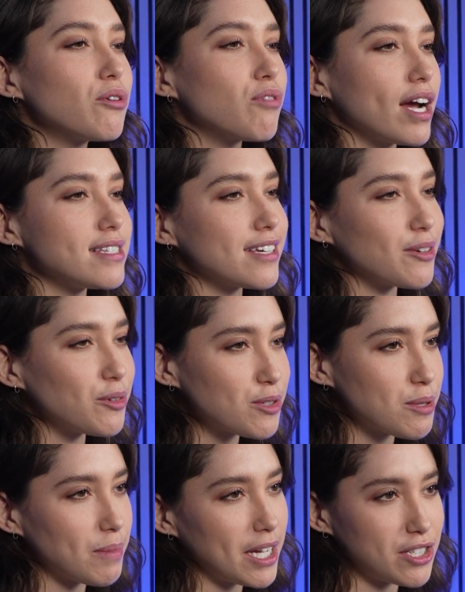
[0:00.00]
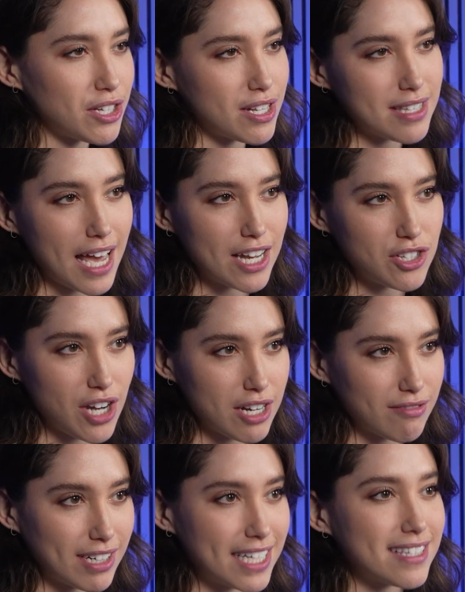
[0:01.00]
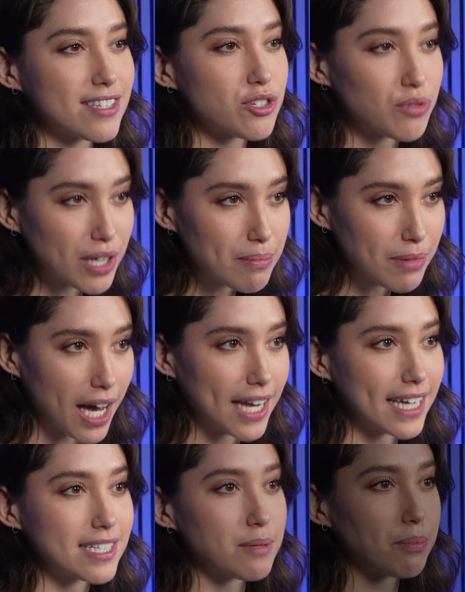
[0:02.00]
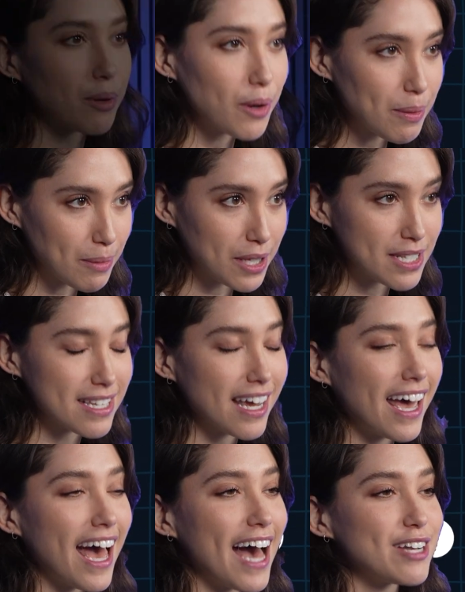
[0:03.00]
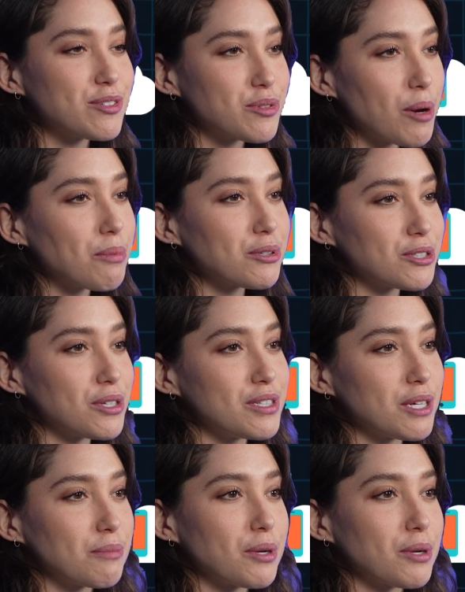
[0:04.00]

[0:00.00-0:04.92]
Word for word: writing automations, and generally streamlining deployment and troubleshooting